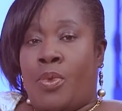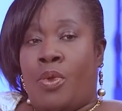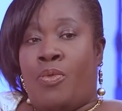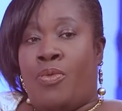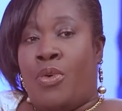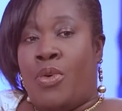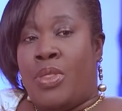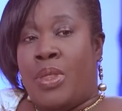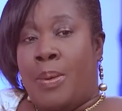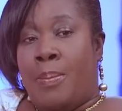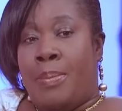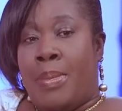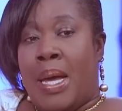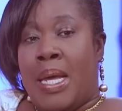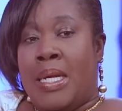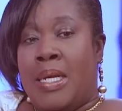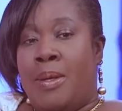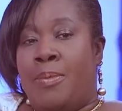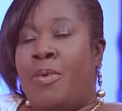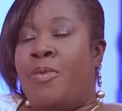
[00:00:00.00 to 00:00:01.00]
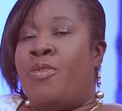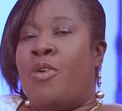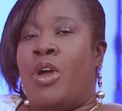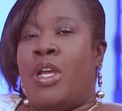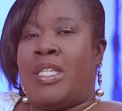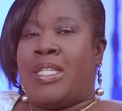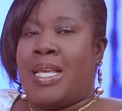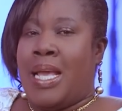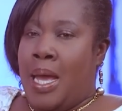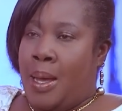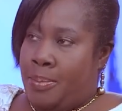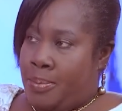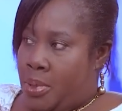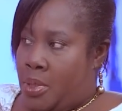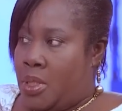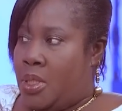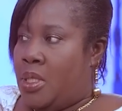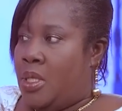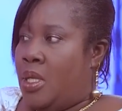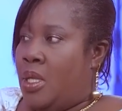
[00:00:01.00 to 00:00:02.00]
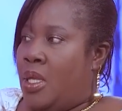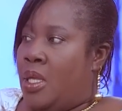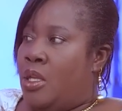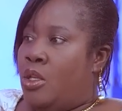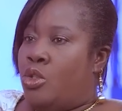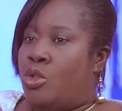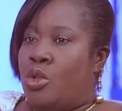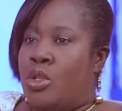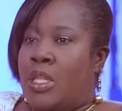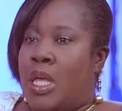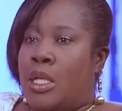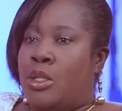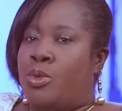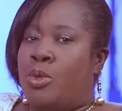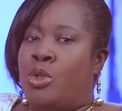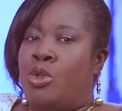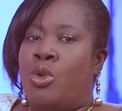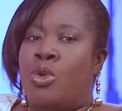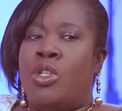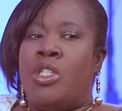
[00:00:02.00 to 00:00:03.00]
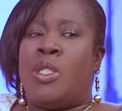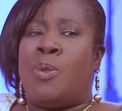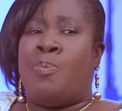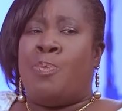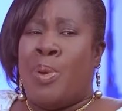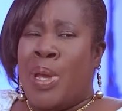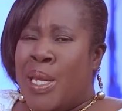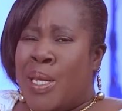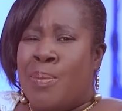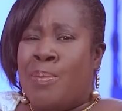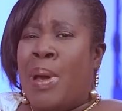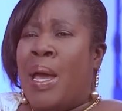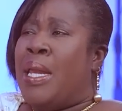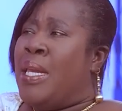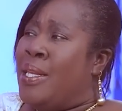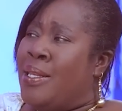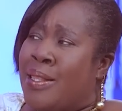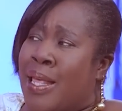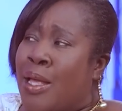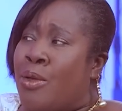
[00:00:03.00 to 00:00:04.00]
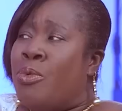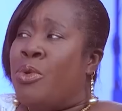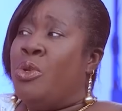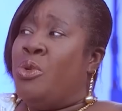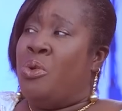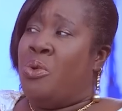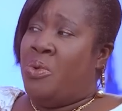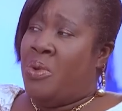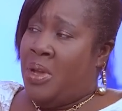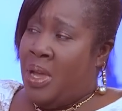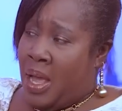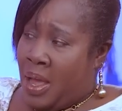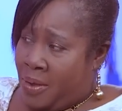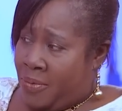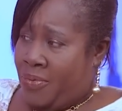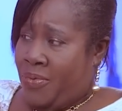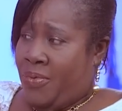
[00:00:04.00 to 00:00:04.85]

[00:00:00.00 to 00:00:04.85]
For the money before it comes, so that we don't spend money that we don't have.